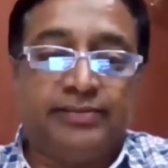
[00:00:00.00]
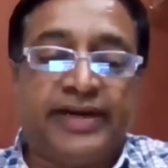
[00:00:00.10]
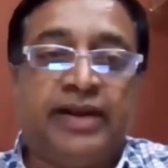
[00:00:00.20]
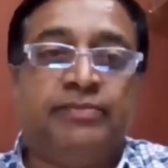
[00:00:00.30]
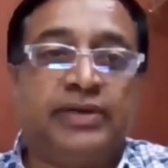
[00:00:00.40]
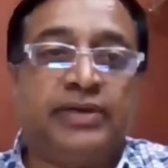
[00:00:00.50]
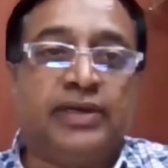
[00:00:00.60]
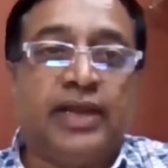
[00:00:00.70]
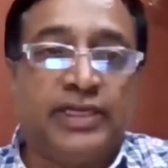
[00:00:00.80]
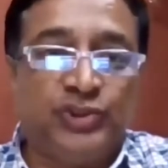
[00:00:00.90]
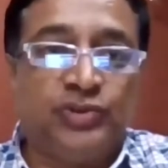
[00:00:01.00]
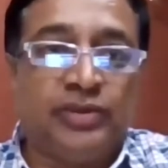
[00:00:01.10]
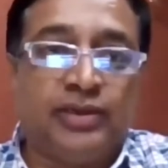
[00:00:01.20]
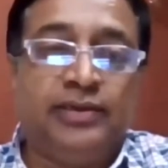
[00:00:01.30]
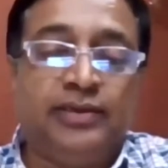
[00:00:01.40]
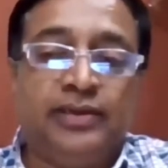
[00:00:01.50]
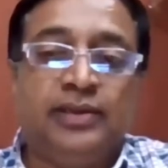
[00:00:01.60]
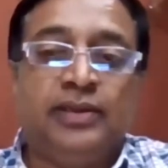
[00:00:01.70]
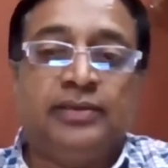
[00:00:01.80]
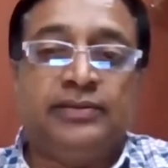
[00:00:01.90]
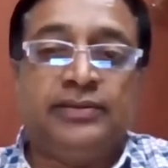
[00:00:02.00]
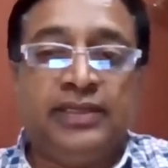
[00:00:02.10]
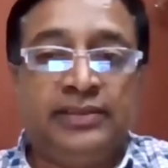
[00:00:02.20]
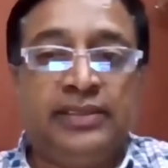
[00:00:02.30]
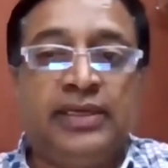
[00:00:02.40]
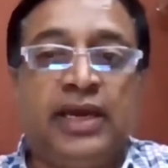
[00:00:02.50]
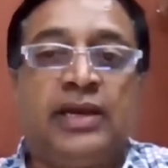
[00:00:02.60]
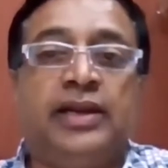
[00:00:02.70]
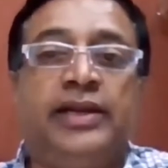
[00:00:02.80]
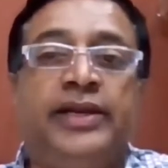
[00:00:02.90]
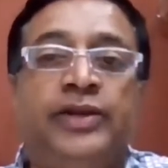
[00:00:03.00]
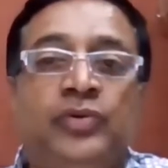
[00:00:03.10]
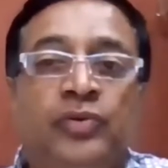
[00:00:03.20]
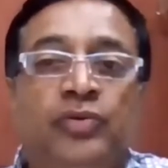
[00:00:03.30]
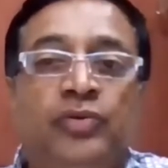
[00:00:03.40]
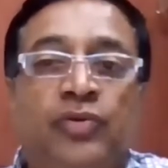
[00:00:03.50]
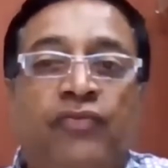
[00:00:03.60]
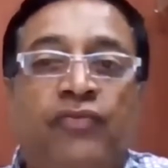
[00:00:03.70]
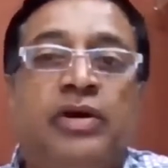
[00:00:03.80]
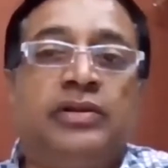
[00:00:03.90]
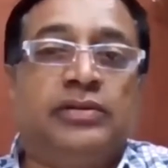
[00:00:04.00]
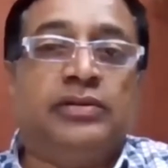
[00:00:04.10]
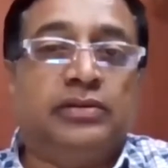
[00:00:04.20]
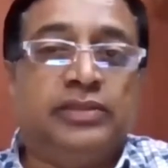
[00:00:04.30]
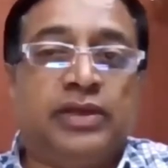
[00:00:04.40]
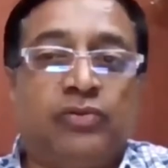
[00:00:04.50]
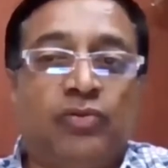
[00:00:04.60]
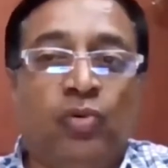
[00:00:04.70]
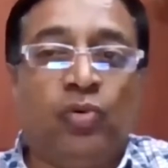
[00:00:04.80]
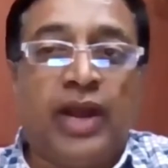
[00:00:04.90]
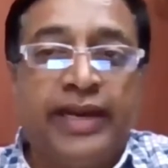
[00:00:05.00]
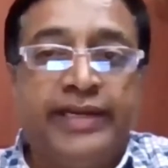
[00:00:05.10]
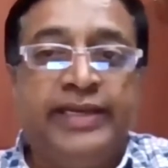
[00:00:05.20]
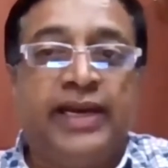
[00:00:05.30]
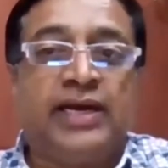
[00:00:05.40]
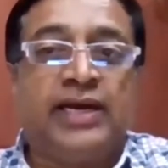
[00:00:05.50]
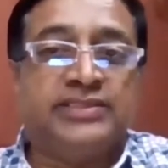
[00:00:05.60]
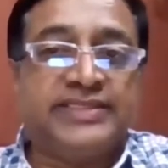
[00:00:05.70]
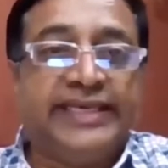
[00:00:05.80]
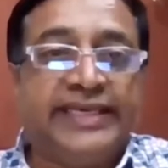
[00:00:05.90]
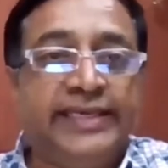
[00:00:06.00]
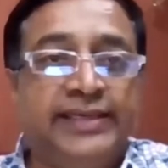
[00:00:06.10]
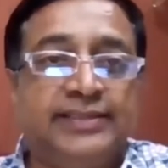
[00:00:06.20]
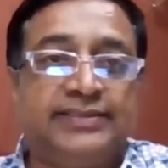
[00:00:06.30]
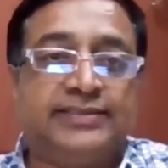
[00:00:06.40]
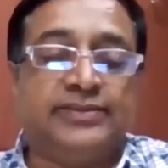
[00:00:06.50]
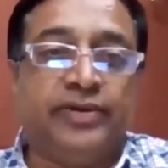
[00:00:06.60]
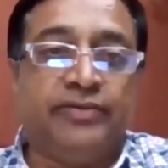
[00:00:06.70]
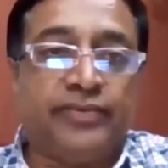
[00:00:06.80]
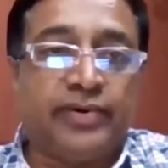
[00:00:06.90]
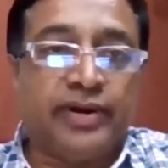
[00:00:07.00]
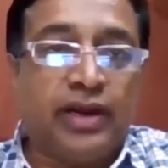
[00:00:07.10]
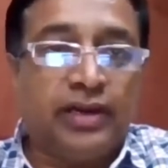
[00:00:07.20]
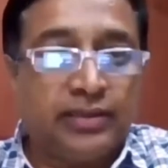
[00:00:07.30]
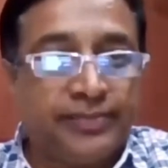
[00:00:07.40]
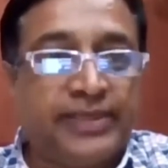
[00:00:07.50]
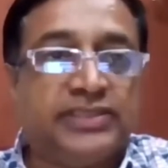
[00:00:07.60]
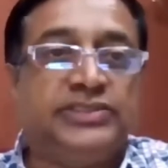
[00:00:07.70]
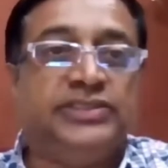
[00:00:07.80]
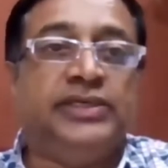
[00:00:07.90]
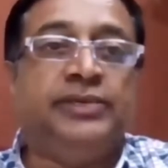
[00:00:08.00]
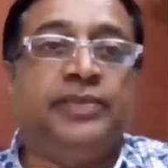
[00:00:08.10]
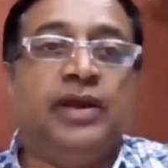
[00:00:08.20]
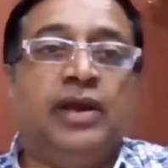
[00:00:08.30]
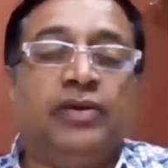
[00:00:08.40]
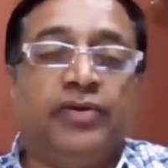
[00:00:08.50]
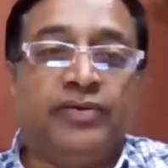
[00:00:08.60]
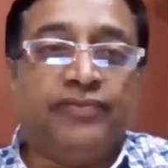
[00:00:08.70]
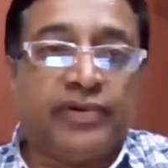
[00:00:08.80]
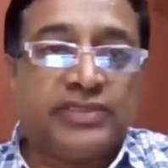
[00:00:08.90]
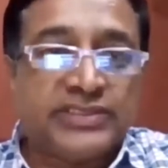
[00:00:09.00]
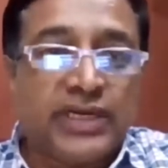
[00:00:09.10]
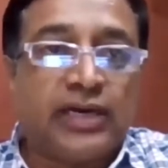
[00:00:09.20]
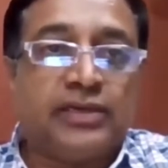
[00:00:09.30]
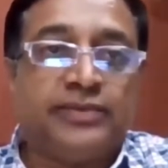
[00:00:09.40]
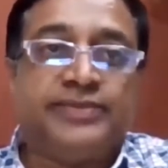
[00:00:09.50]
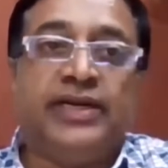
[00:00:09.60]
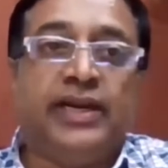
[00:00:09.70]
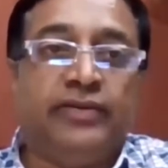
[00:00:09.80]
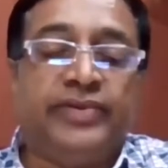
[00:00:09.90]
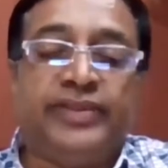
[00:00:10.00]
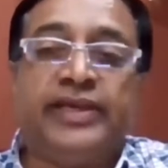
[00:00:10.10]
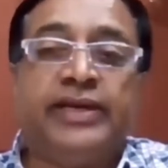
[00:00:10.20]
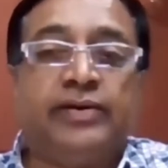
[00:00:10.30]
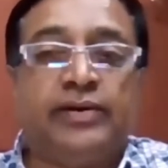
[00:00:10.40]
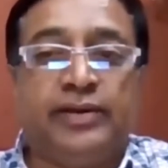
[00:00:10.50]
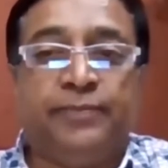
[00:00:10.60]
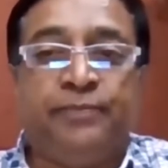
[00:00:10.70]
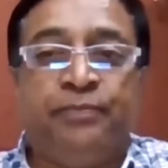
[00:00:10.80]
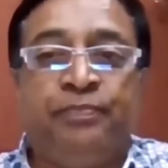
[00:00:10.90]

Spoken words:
bread and butter assured, then they are ready to go for their own ideas, skills, going for entrepreneurship, going for startups and everything and all.